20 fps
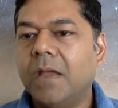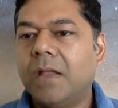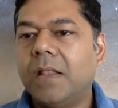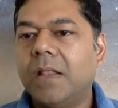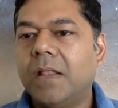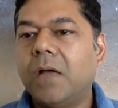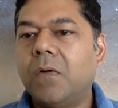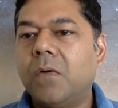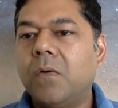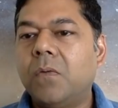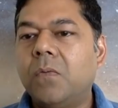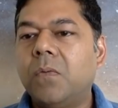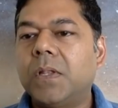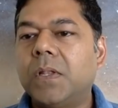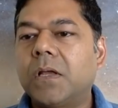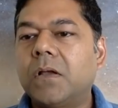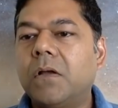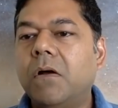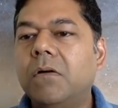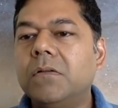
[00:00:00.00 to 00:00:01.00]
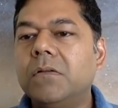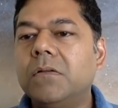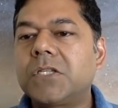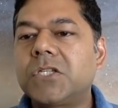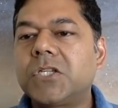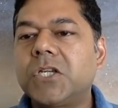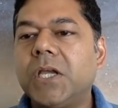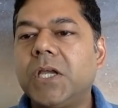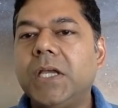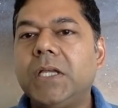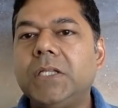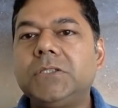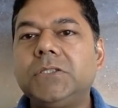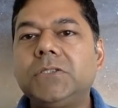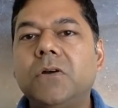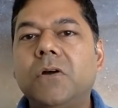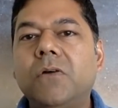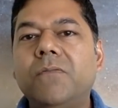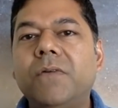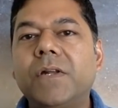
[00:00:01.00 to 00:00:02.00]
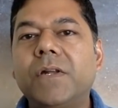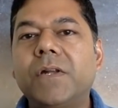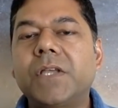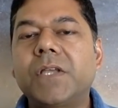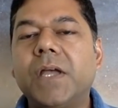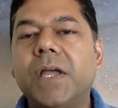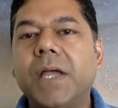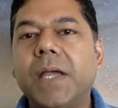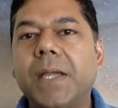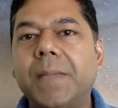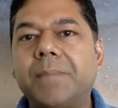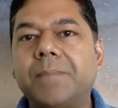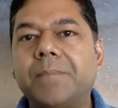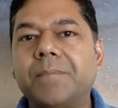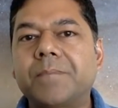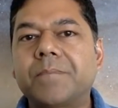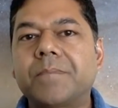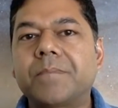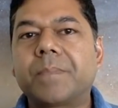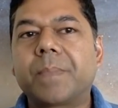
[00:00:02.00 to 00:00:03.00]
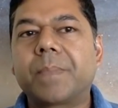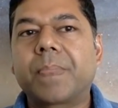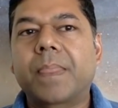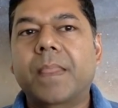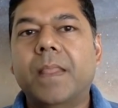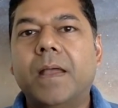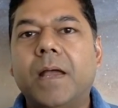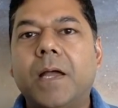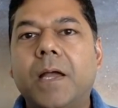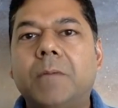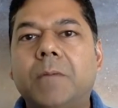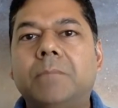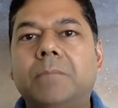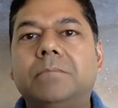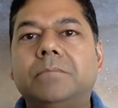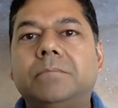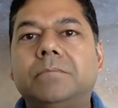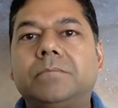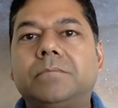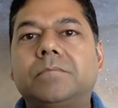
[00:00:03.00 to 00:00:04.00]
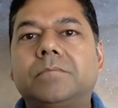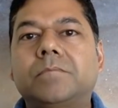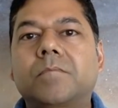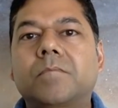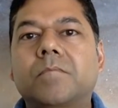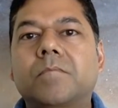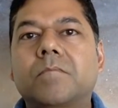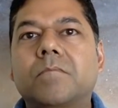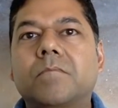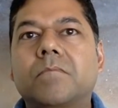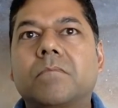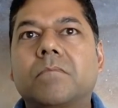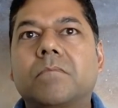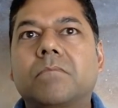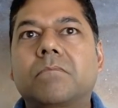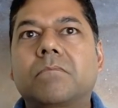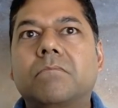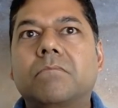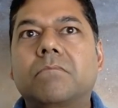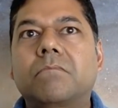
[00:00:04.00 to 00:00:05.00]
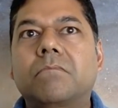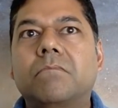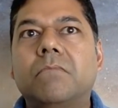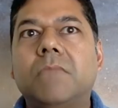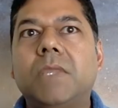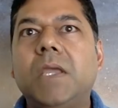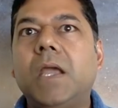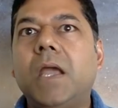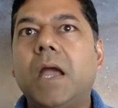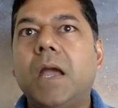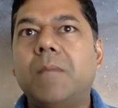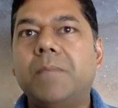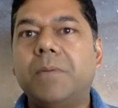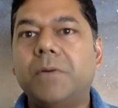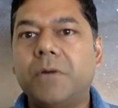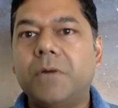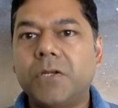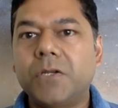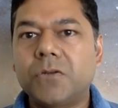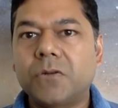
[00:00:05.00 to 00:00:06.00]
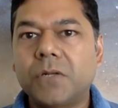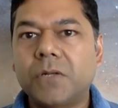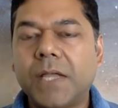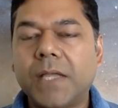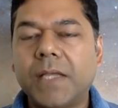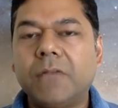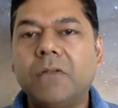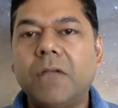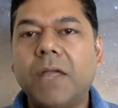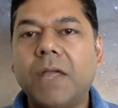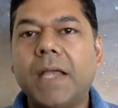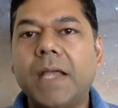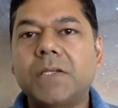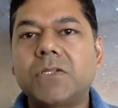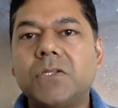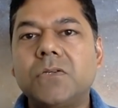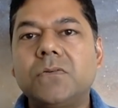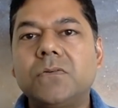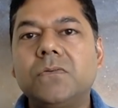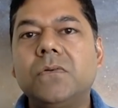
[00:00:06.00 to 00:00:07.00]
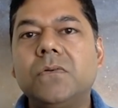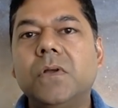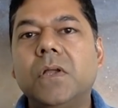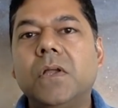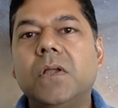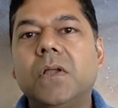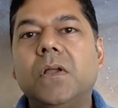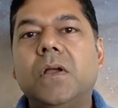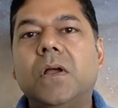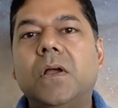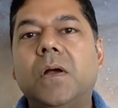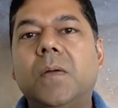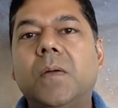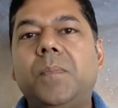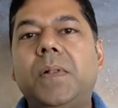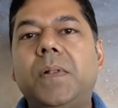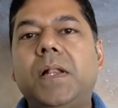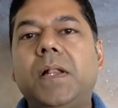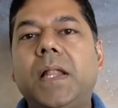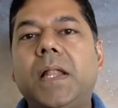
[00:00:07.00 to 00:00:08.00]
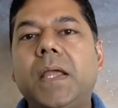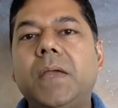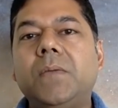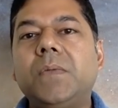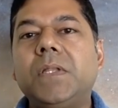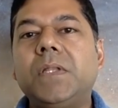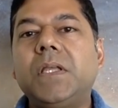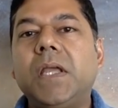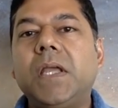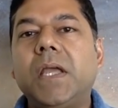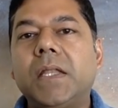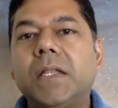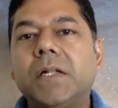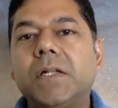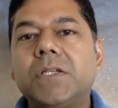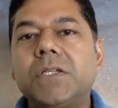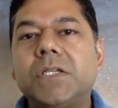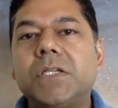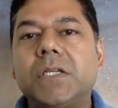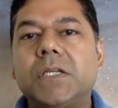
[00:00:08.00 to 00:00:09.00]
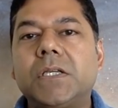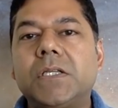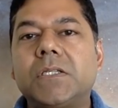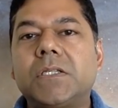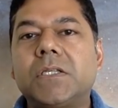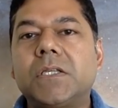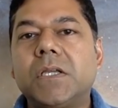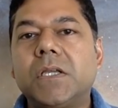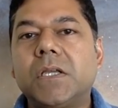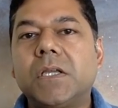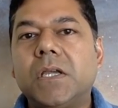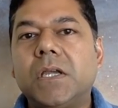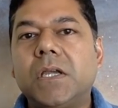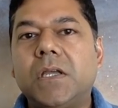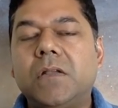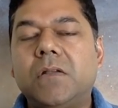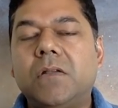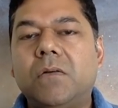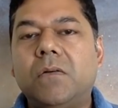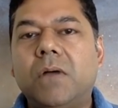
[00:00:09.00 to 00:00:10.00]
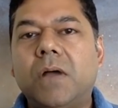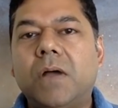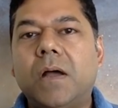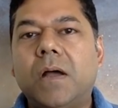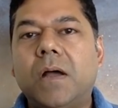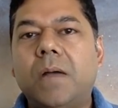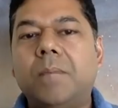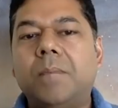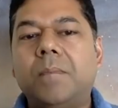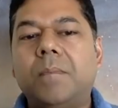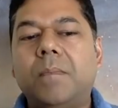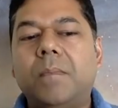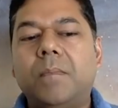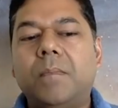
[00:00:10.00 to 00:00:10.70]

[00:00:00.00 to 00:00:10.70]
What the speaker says: Now, will the codes change over time? Um, yeah, I'm pretty sure, like, as you play with the energies, you know,